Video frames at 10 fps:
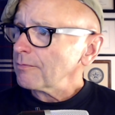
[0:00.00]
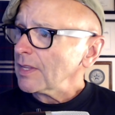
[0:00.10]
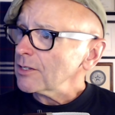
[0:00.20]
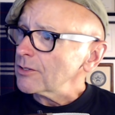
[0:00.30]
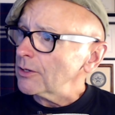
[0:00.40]

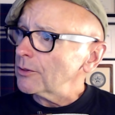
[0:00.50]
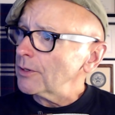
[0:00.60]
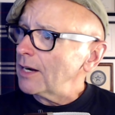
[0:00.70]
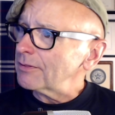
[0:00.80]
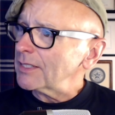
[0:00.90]
So
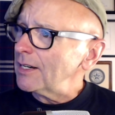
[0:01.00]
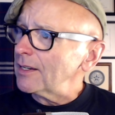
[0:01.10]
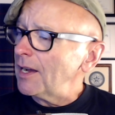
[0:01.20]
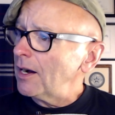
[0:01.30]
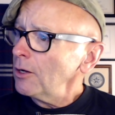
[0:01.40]
I've got
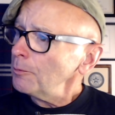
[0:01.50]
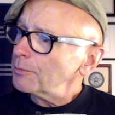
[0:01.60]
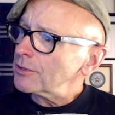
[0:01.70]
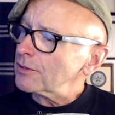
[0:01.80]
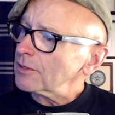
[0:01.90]

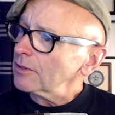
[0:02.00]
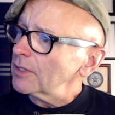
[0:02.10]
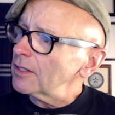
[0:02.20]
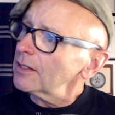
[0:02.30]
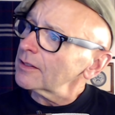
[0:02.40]
Alps,
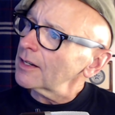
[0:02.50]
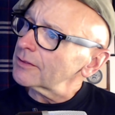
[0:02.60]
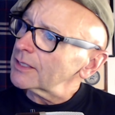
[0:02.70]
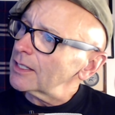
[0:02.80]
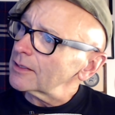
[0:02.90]
and I've
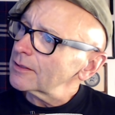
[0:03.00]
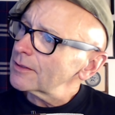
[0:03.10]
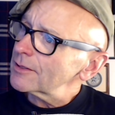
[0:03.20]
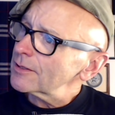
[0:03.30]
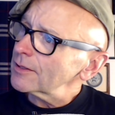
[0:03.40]
got
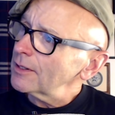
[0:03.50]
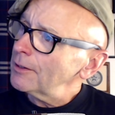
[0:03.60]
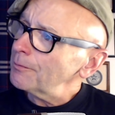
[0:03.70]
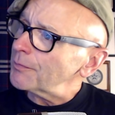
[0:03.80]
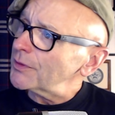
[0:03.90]

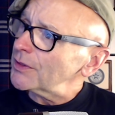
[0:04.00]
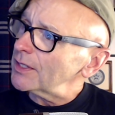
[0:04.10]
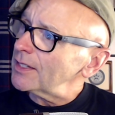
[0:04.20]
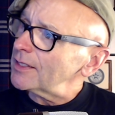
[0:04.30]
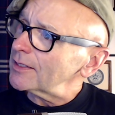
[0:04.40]

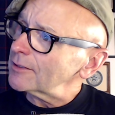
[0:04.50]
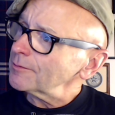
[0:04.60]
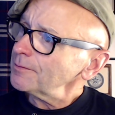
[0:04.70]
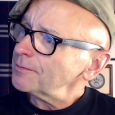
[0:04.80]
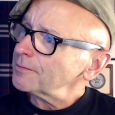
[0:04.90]

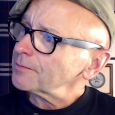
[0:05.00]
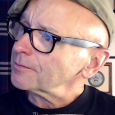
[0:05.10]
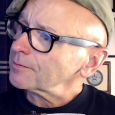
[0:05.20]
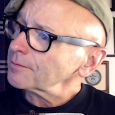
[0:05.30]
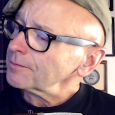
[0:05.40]
something.
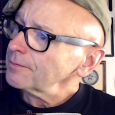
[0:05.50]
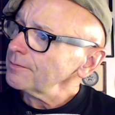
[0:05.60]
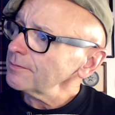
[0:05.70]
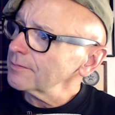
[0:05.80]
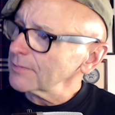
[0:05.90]

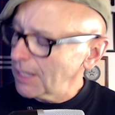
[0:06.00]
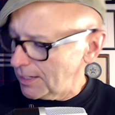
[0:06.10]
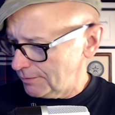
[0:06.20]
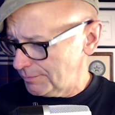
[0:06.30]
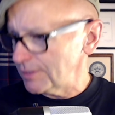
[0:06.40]

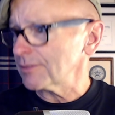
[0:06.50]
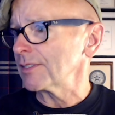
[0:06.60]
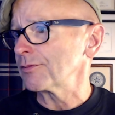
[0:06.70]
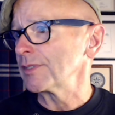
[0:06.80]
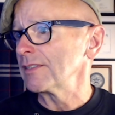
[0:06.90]
I just
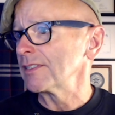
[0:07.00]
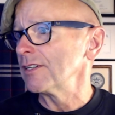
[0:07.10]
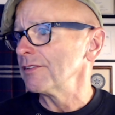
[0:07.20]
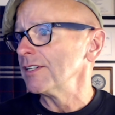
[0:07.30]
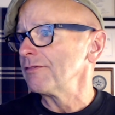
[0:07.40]
guess we need to get
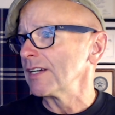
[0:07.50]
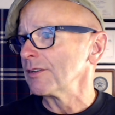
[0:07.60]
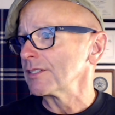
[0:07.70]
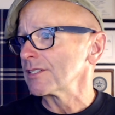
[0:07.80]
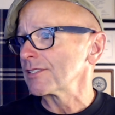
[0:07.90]
over here and figure out
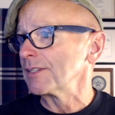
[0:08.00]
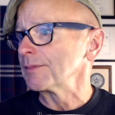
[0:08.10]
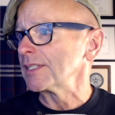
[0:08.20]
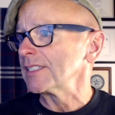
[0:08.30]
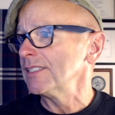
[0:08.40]
what this
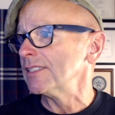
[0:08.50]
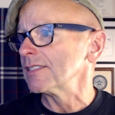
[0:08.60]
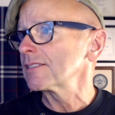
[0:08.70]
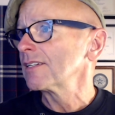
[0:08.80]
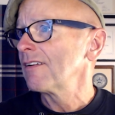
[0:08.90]
something
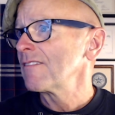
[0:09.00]
is.